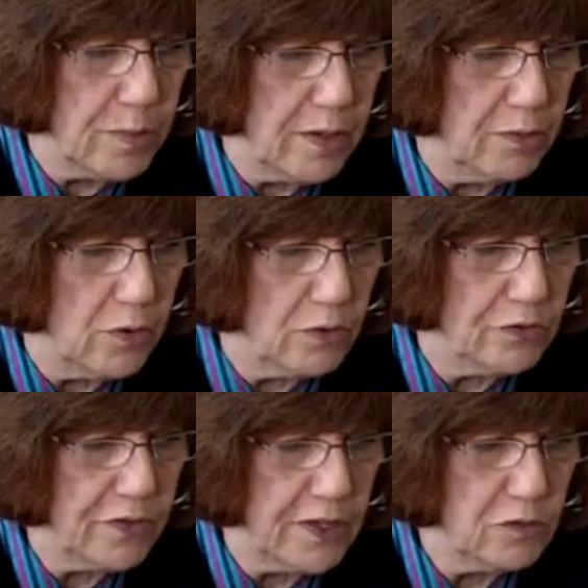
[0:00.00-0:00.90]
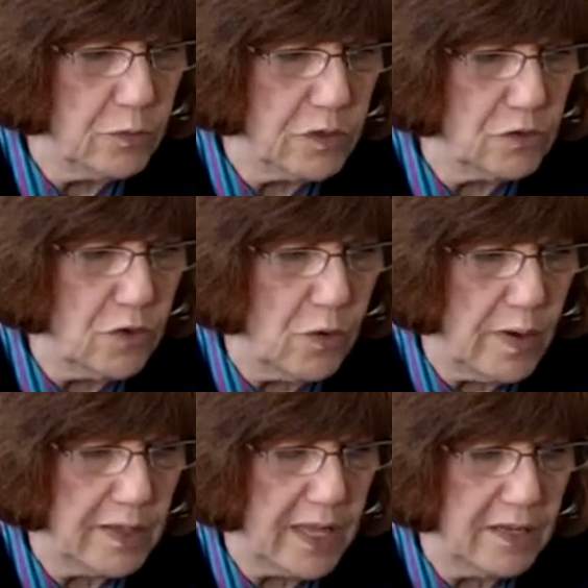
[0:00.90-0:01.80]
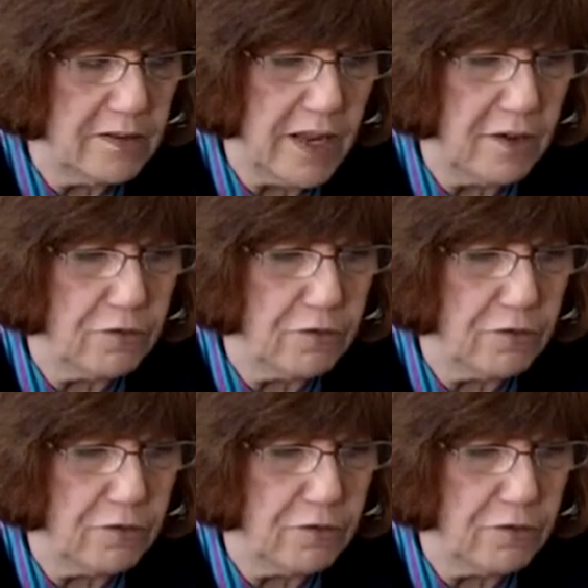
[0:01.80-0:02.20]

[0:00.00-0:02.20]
but those things which no one can take